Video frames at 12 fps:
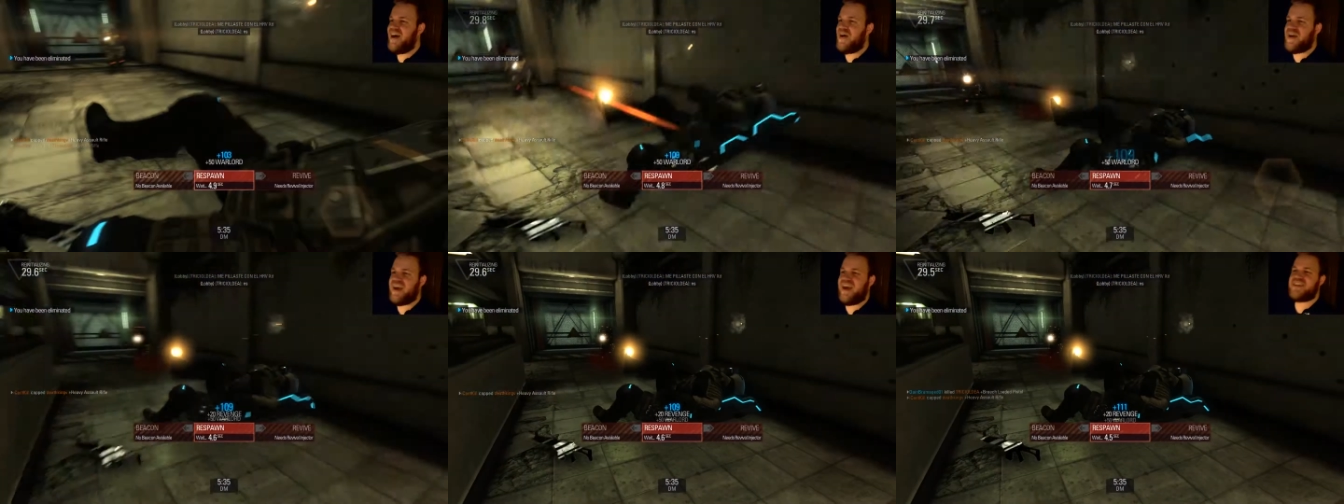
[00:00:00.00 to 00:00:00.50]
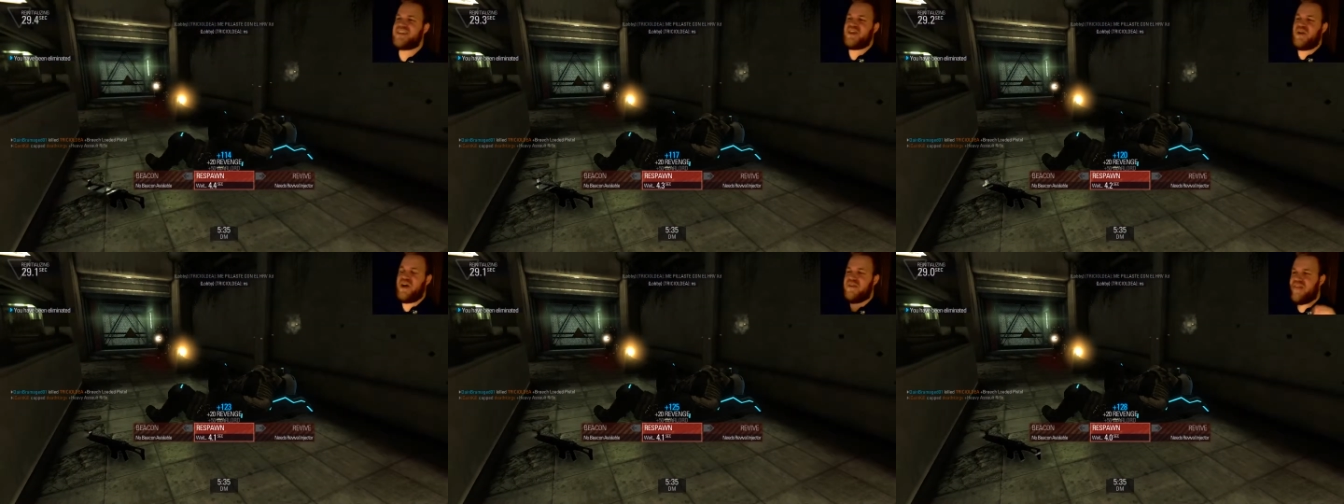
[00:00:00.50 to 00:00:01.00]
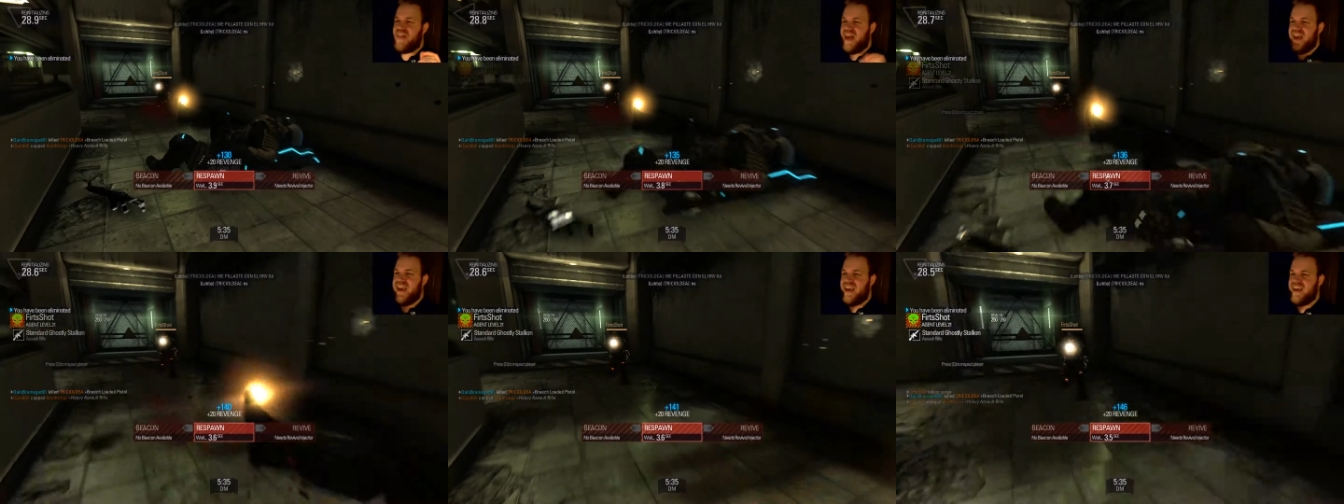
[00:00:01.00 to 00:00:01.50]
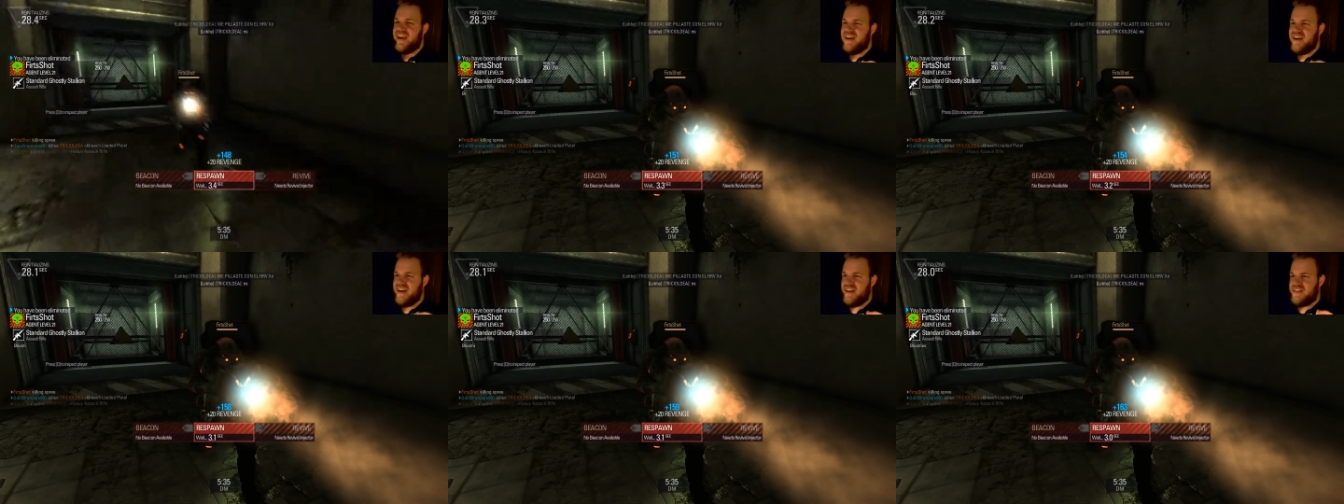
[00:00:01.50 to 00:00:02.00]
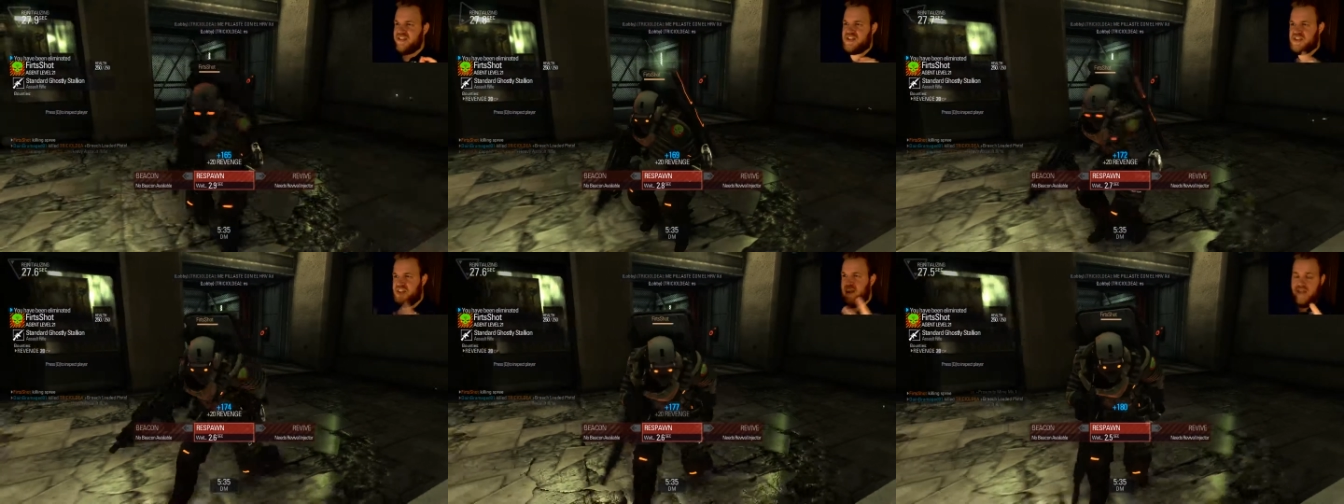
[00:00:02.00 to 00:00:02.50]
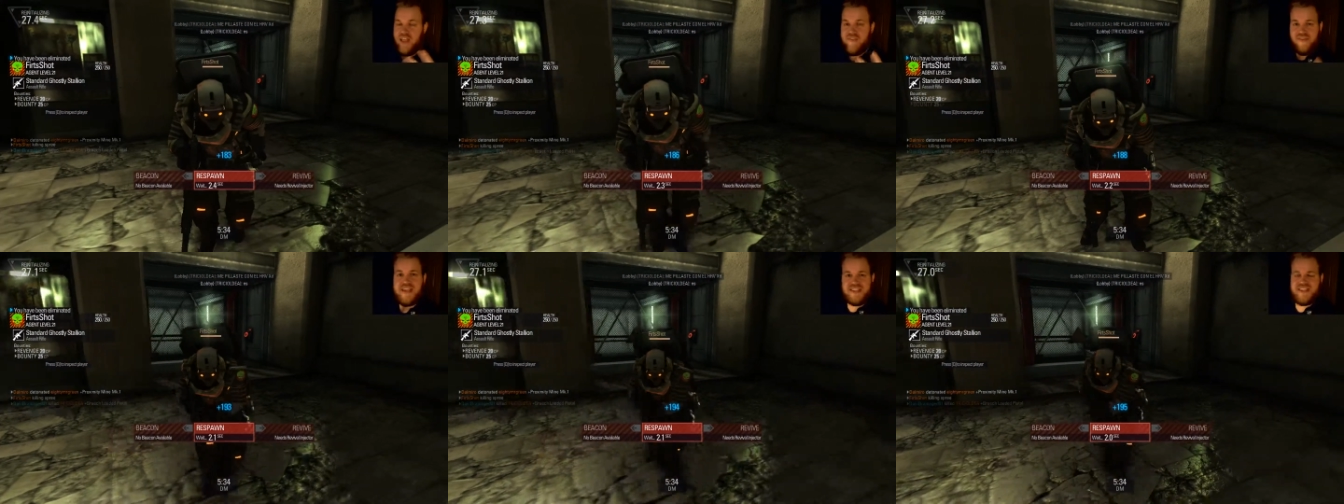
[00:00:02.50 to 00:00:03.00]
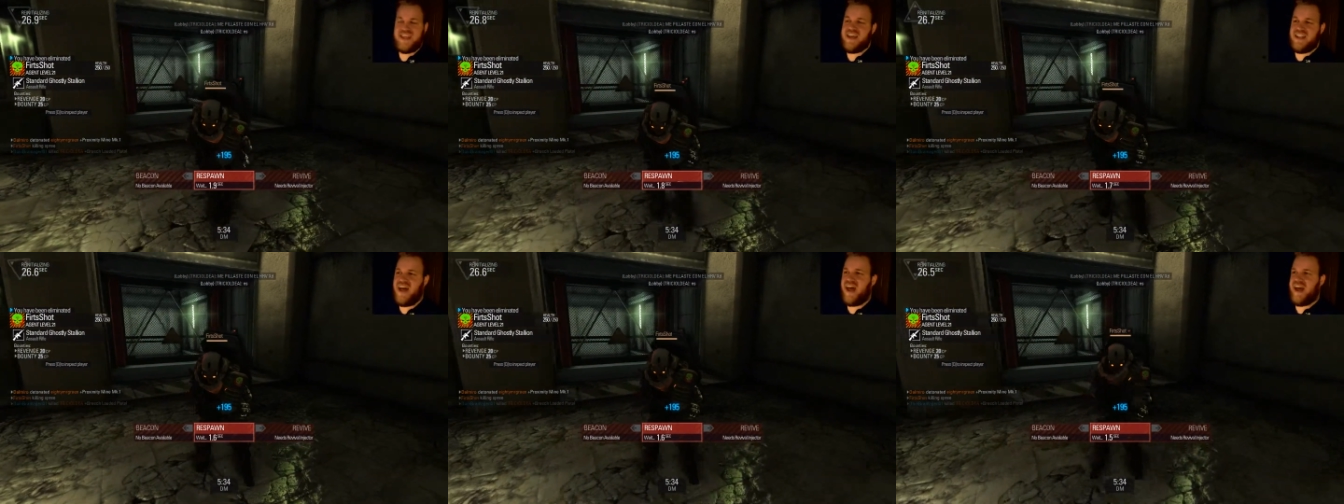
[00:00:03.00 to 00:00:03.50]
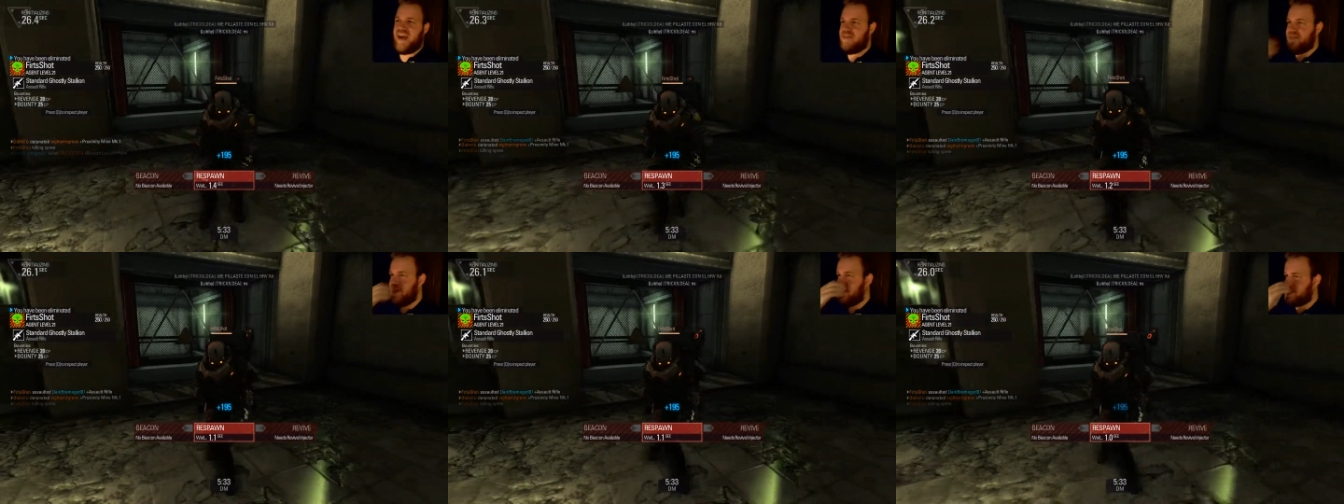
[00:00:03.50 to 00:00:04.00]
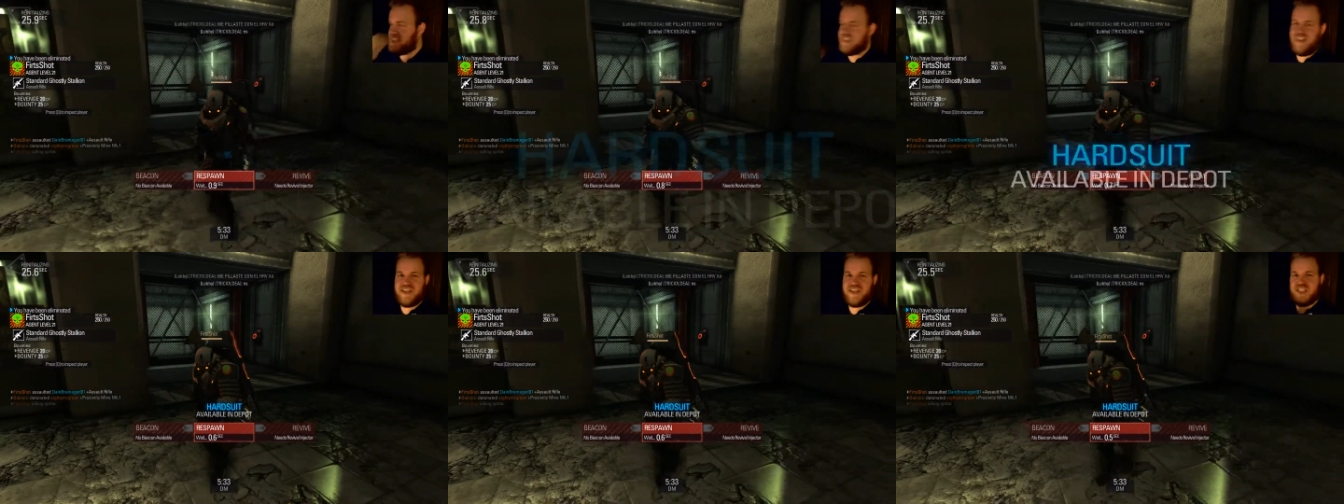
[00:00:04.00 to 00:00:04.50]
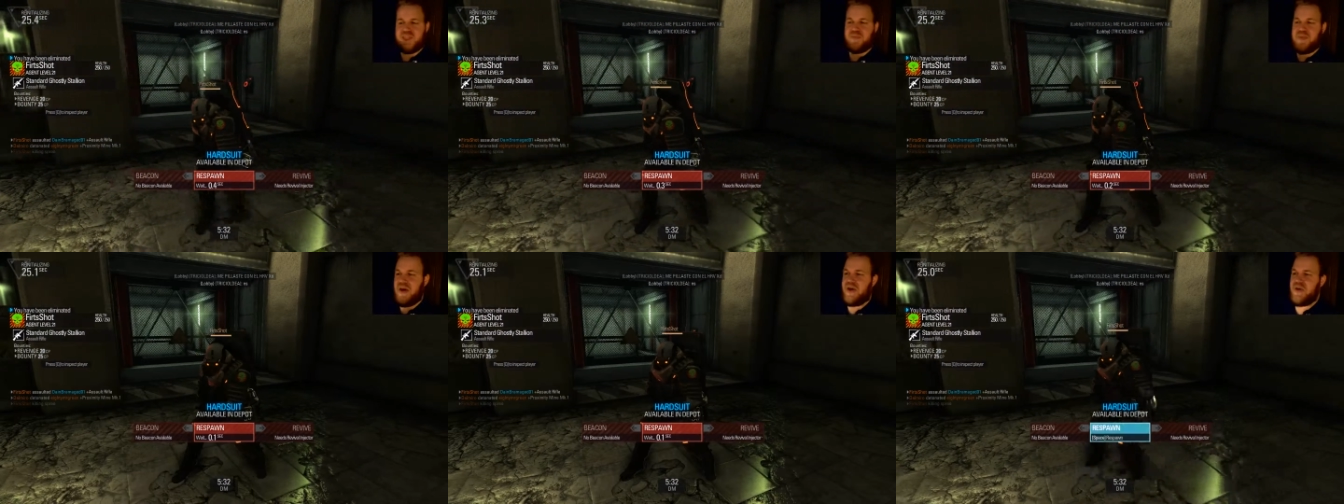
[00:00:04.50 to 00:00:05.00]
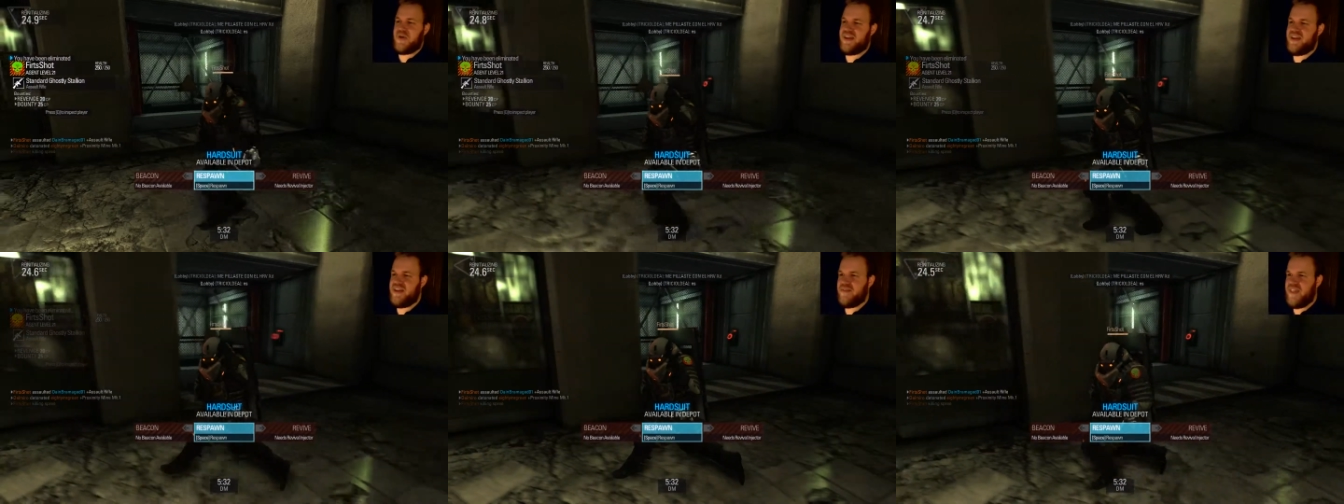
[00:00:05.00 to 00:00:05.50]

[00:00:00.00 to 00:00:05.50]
Okay, so if they... If I stay alive, it'll still explode,